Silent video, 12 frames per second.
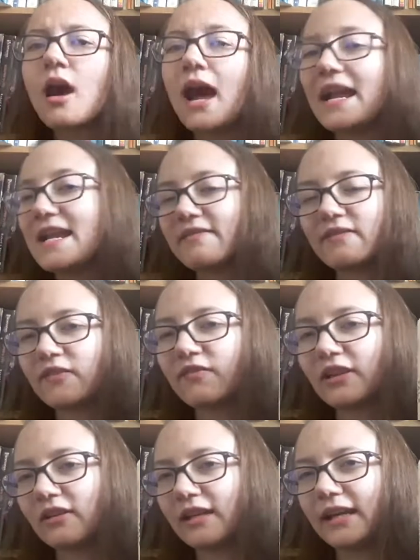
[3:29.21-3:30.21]
I never
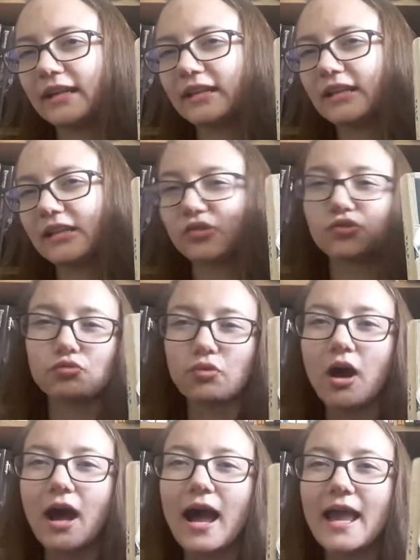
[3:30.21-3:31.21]
feel like it's
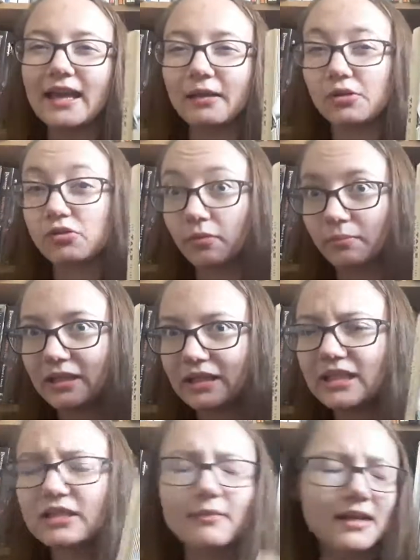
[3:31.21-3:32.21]
dry and I'm just
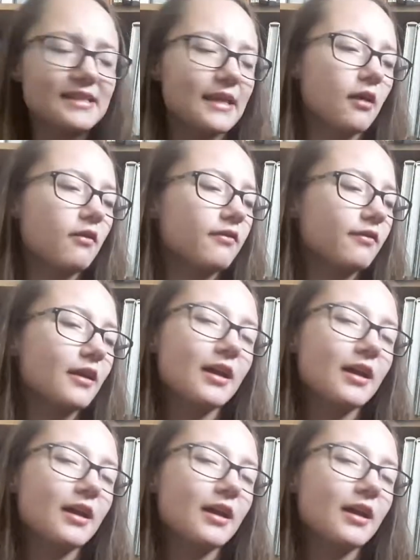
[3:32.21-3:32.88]
repeating myself.